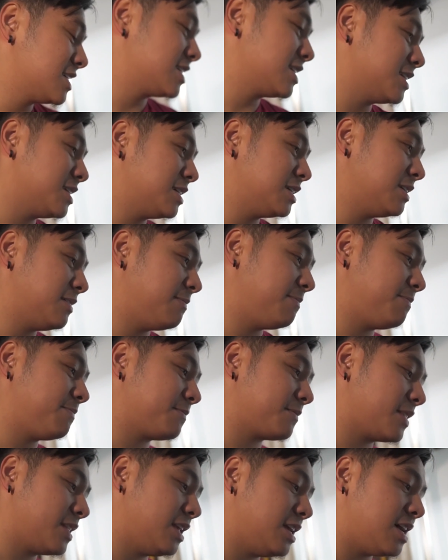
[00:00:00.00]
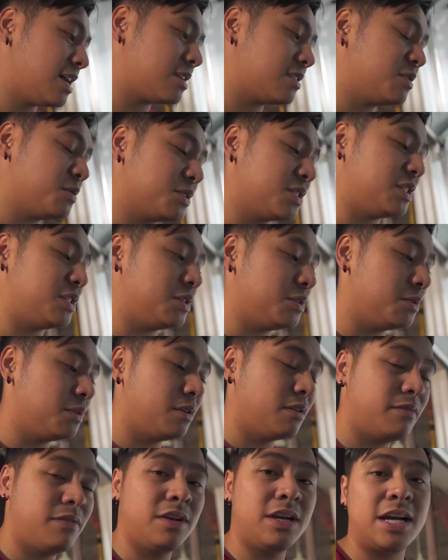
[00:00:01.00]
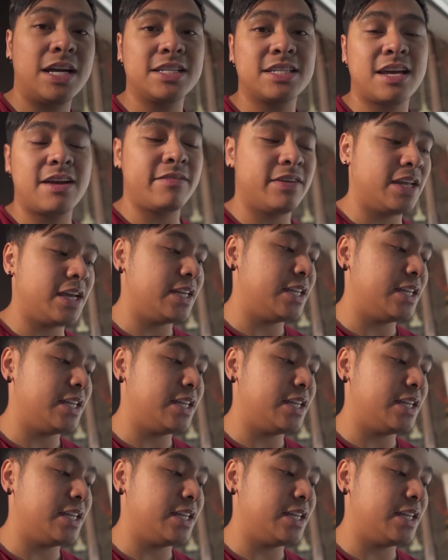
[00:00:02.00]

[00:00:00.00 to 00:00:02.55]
So I don't know what to do. If you guys have any